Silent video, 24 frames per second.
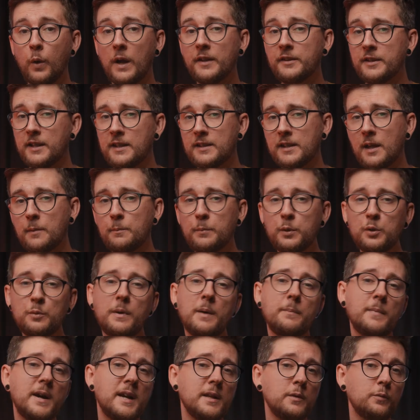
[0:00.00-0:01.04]
One thing that blew
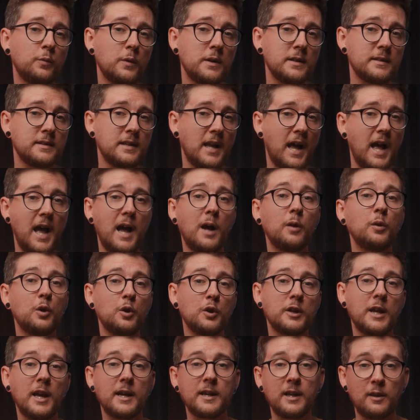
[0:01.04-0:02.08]
my mind was how
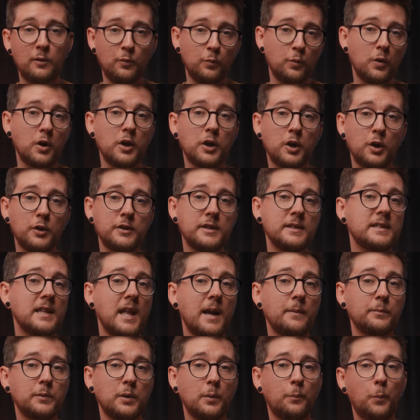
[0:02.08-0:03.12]
long I can work on this
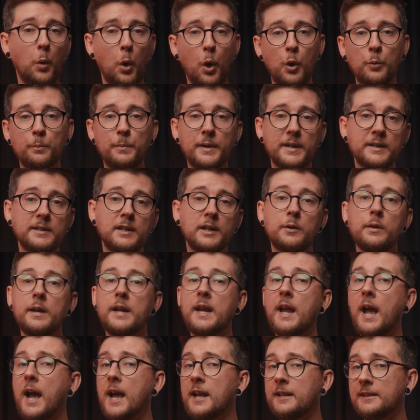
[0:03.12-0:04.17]
laptop on
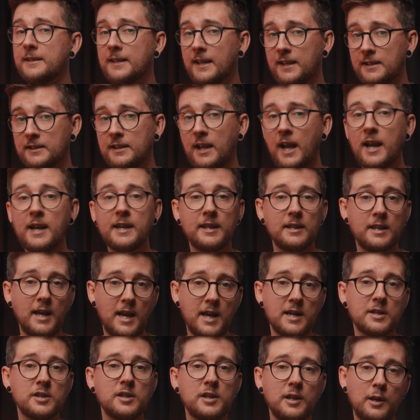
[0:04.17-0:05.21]
battery, and that I can
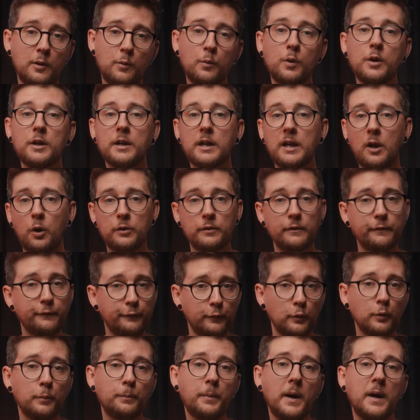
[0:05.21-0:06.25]
actually work on a
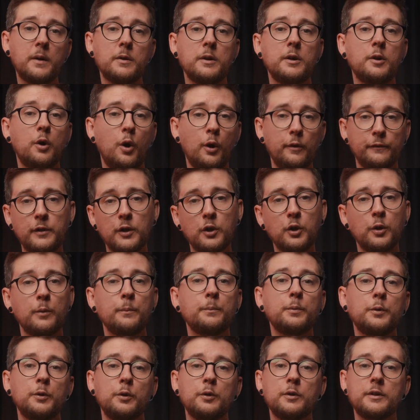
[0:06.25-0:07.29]
full power of the
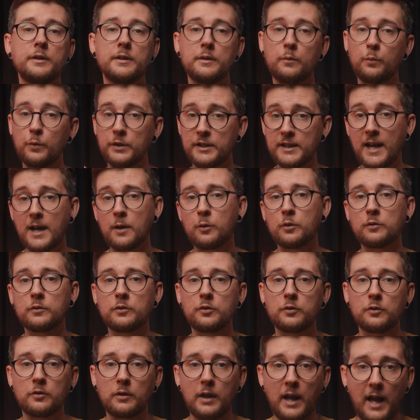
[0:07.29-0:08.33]
computer without
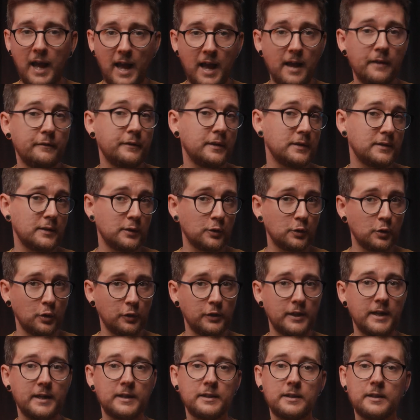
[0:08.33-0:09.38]
having to
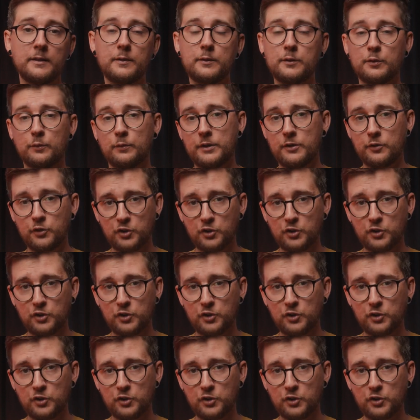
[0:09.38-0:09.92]
connect it to the